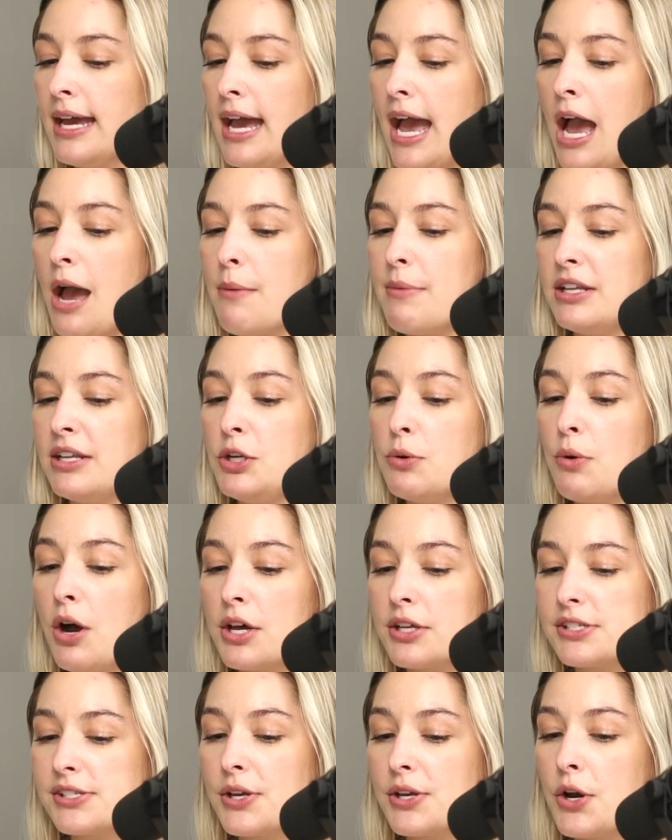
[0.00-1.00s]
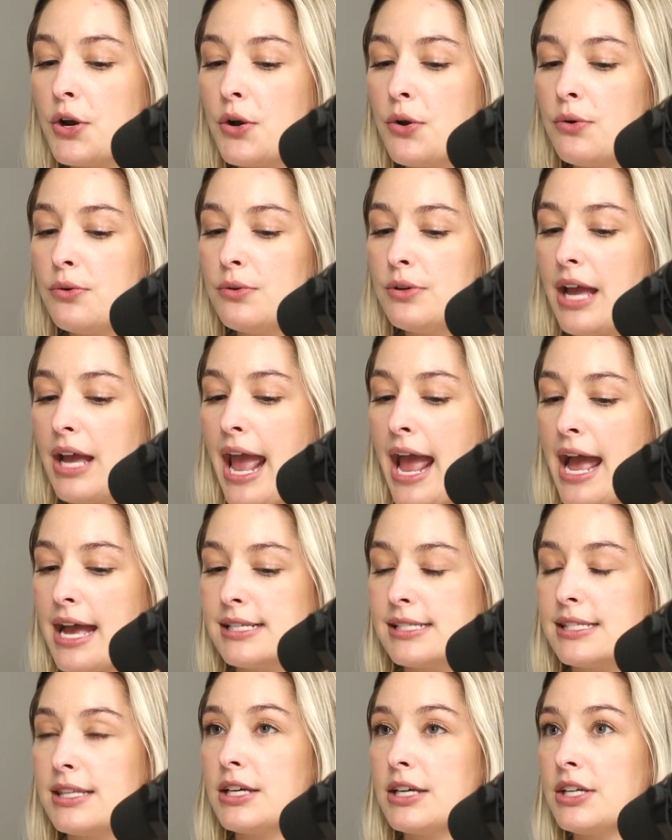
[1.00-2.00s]
And you also,
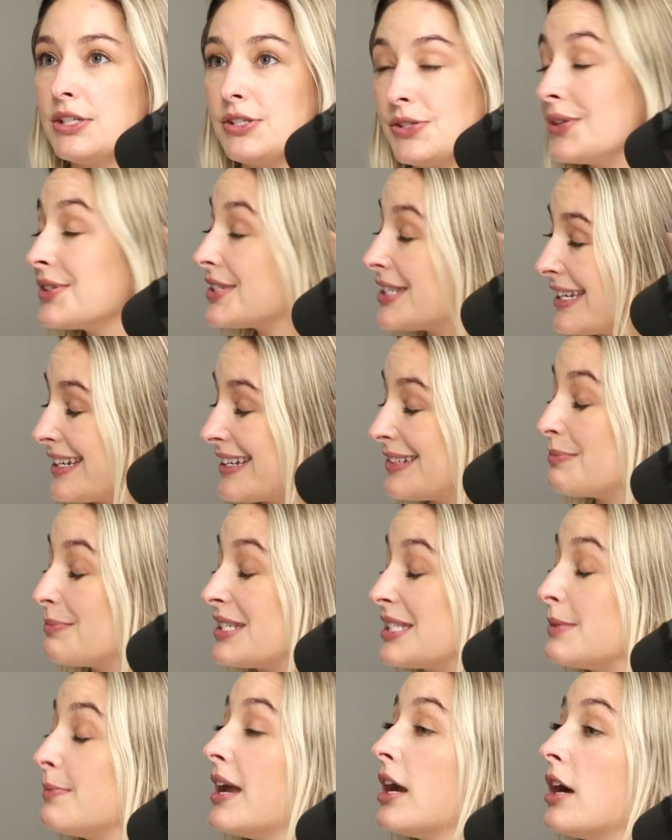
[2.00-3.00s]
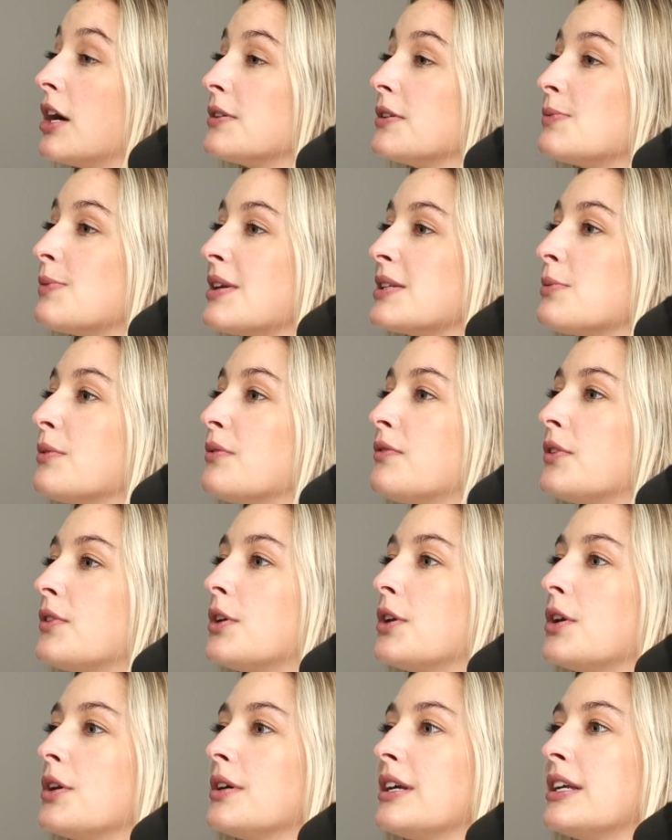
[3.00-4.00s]
as the consulting BCBA, are responsible
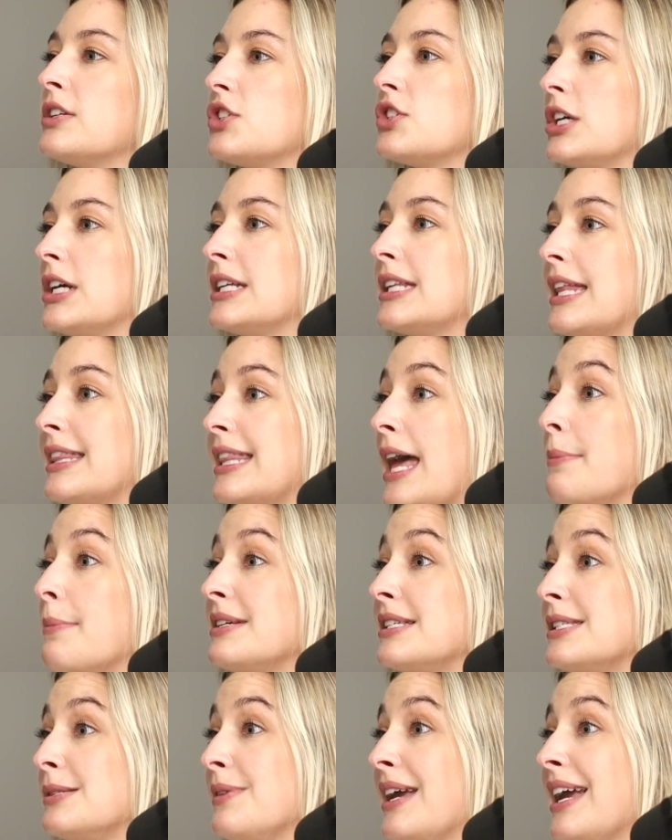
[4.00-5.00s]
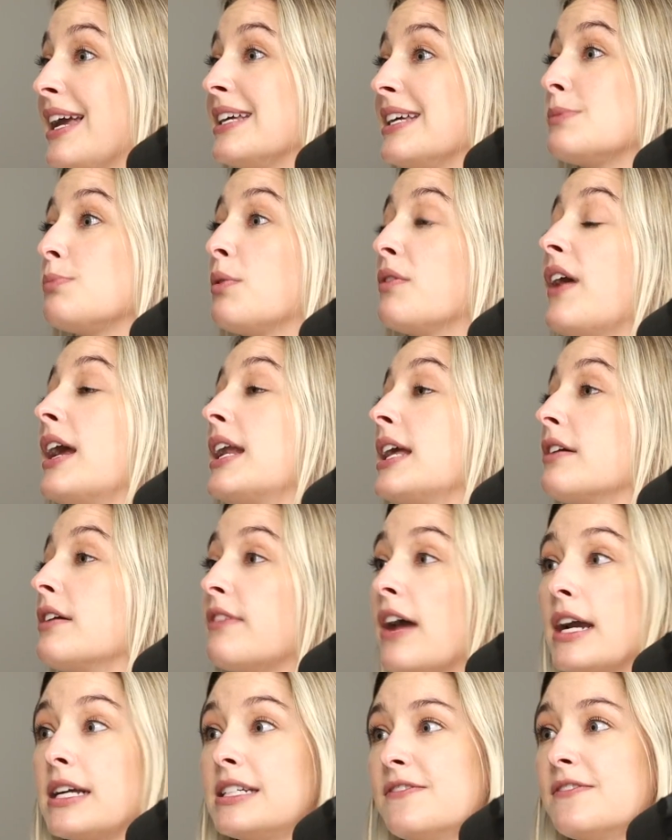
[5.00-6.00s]
for ensuring that BCBA is providing
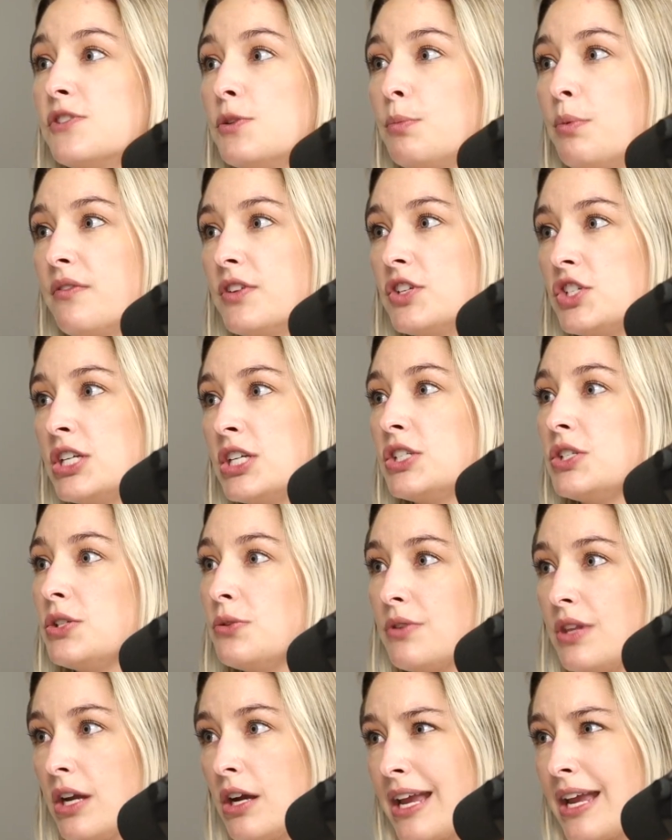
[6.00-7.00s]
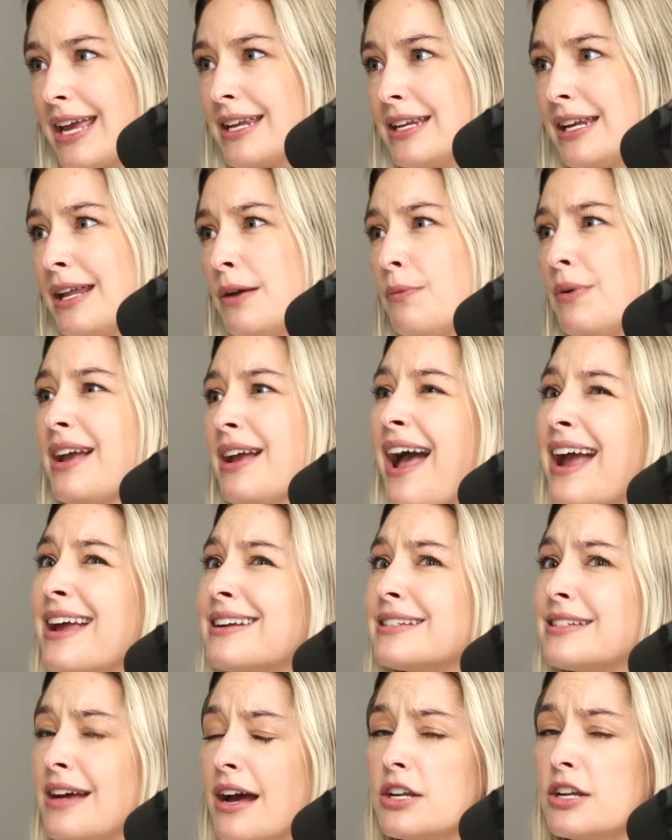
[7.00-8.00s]
effective supervision to their candidate. We
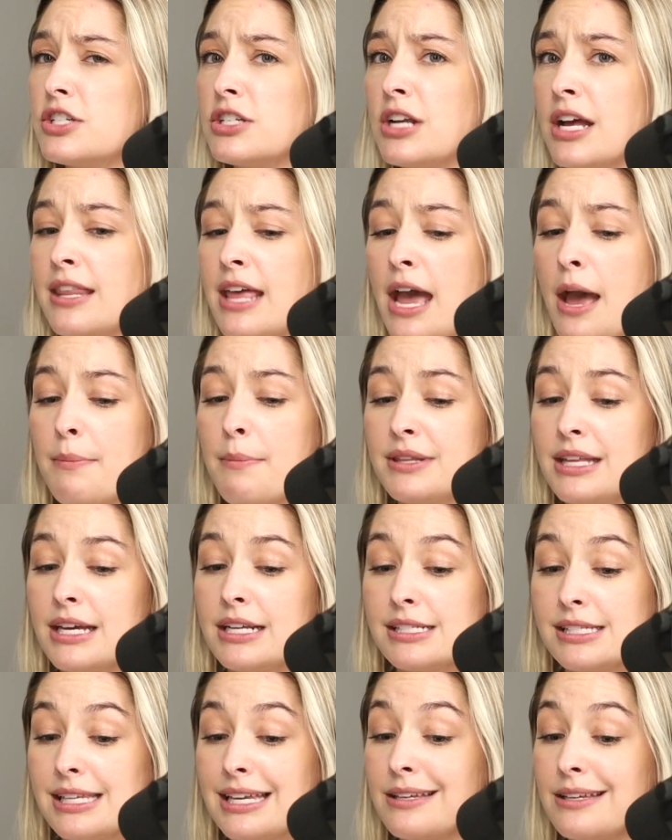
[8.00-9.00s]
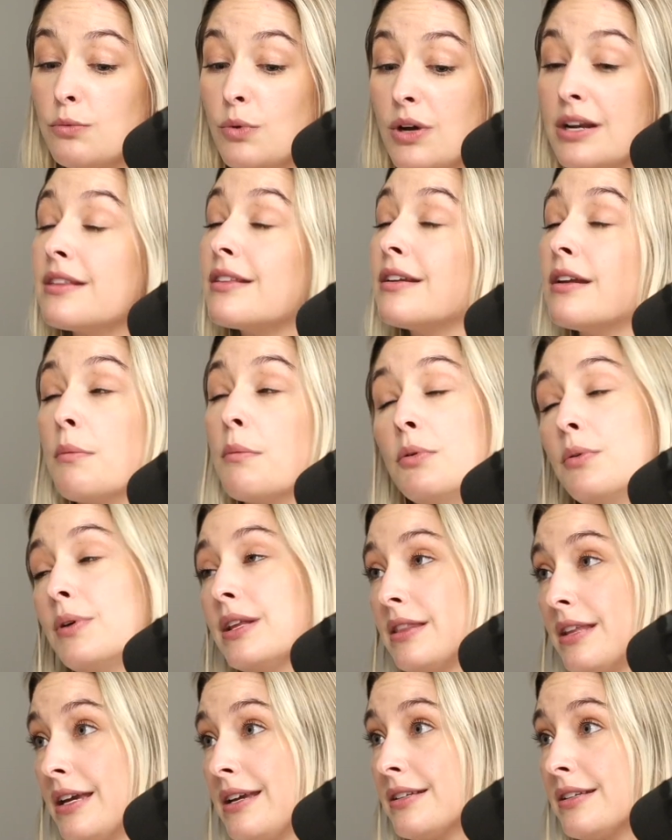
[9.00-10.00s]
kind of touched on that, but that is like one of the number
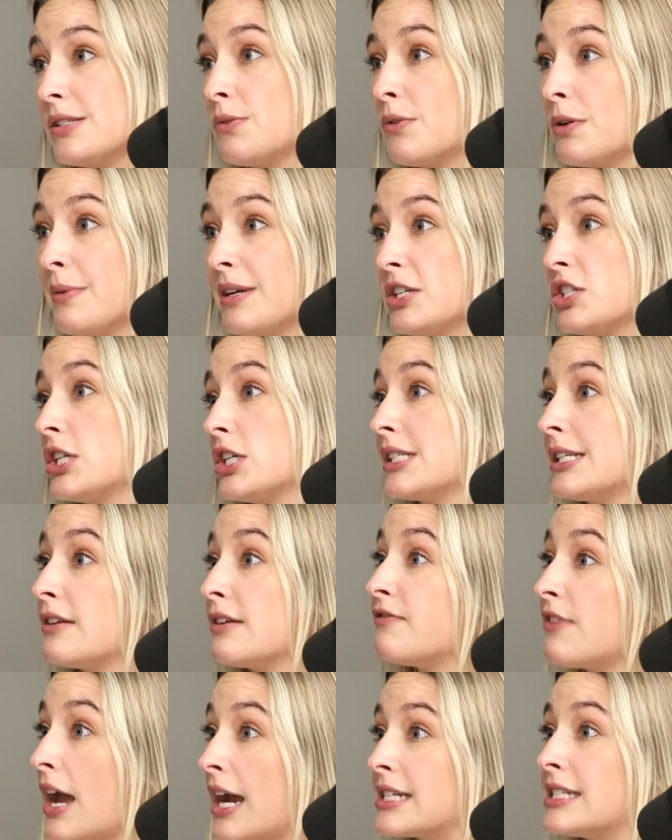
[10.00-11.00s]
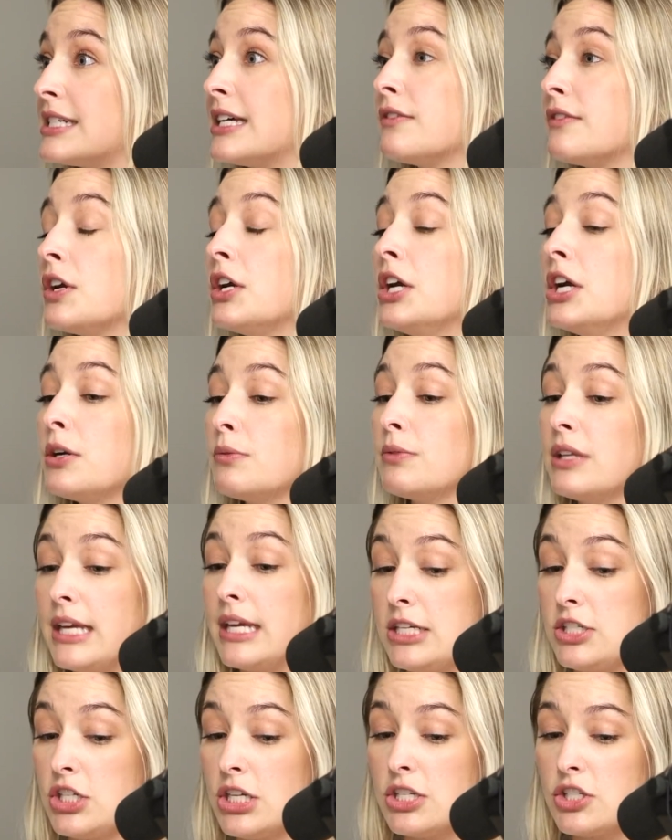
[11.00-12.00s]
one things. We want to make sure it's an effective
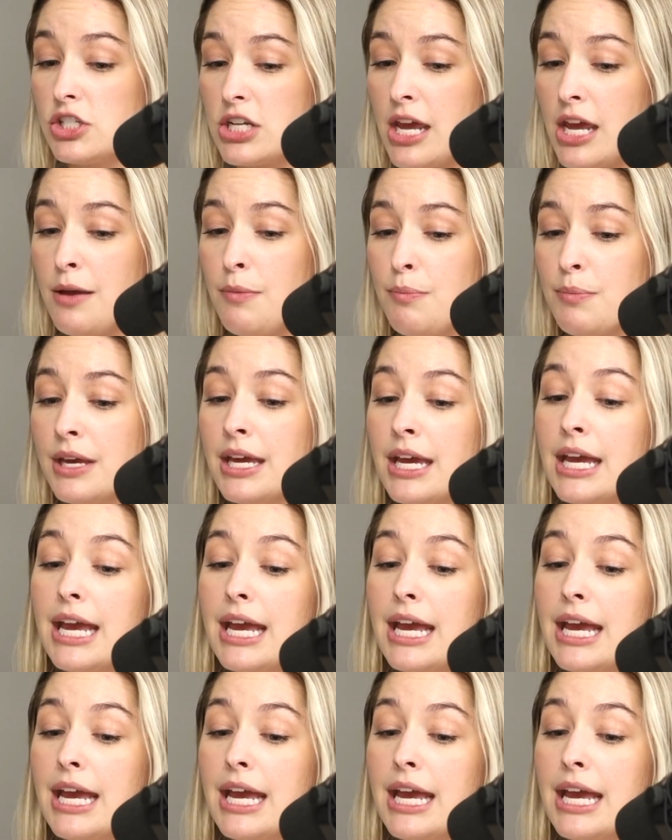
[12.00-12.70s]
relationship.